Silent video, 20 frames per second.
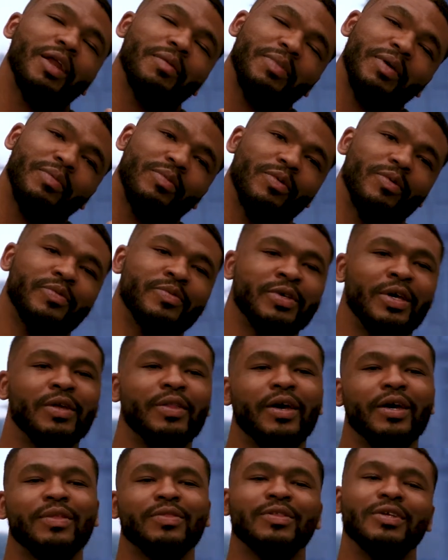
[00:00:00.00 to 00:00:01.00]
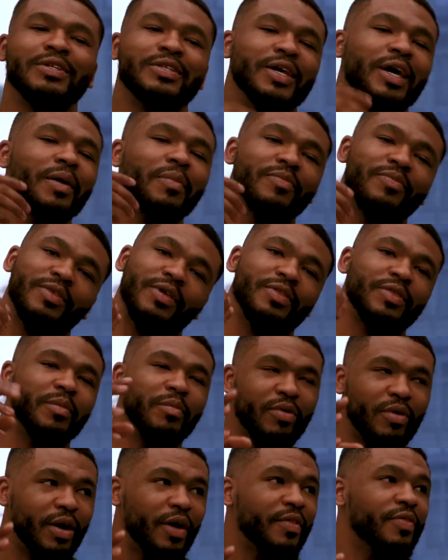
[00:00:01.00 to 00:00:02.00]
of people would say like the depth and the
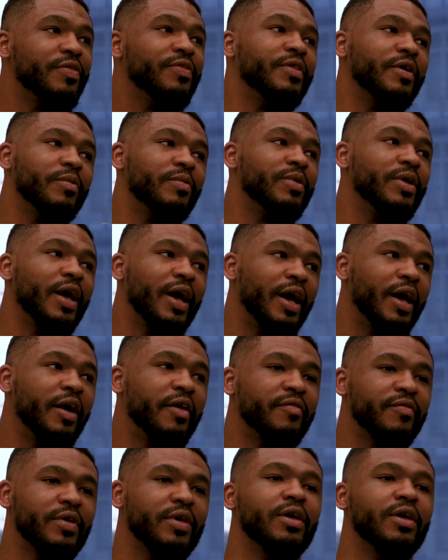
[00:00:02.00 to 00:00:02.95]
breadth that we have